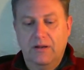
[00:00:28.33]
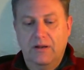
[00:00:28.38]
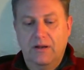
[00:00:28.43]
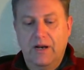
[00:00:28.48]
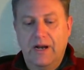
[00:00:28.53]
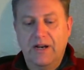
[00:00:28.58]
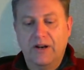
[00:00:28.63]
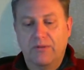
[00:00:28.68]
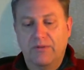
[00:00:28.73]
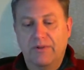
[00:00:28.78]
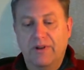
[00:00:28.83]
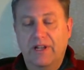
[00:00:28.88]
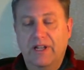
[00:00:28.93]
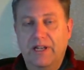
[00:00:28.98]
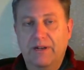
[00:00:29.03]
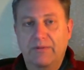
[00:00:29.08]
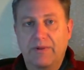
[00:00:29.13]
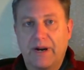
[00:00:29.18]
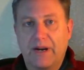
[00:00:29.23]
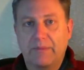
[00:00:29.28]
I don't
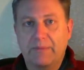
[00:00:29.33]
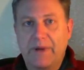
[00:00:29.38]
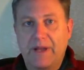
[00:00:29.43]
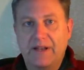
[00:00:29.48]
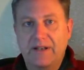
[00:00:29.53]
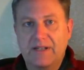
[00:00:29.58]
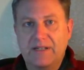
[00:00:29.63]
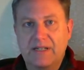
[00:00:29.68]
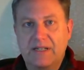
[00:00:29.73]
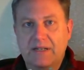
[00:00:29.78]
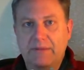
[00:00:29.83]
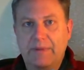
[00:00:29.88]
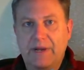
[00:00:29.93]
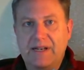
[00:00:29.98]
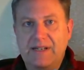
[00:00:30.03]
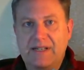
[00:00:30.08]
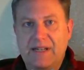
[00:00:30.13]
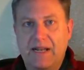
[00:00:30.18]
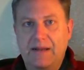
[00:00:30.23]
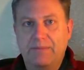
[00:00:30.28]
really recommend
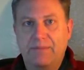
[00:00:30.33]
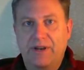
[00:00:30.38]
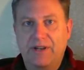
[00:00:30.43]
eBay tape.